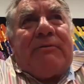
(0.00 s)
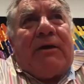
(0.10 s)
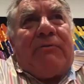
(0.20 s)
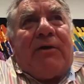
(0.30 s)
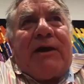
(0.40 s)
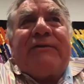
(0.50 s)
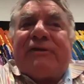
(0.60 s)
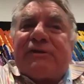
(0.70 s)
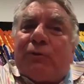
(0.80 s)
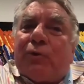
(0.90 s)
a relatively
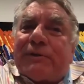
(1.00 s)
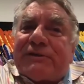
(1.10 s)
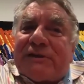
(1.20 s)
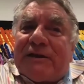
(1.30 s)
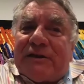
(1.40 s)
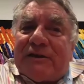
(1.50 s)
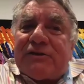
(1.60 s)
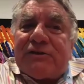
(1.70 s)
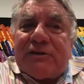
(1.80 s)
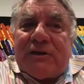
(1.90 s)
small
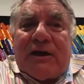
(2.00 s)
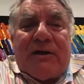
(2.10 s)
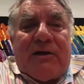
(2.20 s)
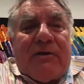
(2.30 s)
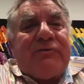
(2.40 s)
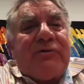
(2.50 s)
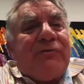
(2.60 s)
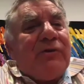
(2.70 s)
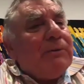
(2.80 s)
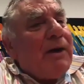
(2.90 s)
percentage of
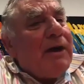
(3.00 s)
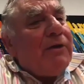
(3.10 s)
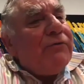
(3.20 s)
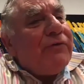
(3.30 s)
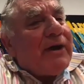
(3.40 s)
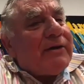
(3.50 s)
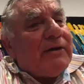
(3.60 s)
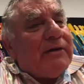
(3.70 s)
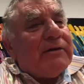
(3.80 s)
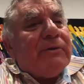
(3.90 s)
severe male
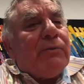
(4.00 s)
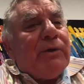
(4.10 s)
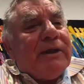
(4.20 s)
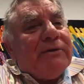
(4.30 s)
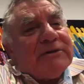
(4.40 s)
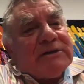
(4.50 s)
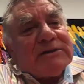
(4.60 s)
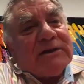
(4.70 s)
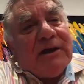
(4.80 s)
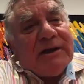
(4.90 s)
factors, where there is a
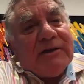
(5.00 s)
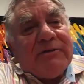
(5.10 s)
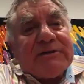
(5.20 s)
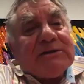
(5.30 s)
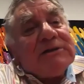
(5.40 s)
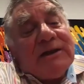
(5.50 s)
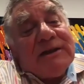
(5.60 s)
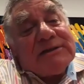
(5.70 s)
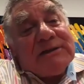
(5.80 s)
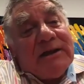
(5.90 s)
slight increase. And certainly
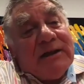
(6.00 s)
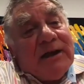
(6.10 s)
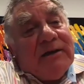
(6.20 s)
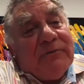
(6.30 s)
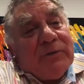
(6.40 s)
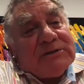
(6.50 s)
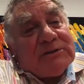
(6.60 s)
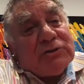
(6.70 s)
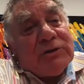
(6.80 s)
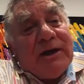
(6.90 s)
the study out of Western
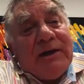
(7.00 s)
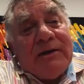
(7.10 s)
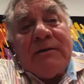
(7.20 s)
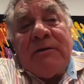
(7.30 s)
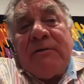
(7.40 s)
Australia,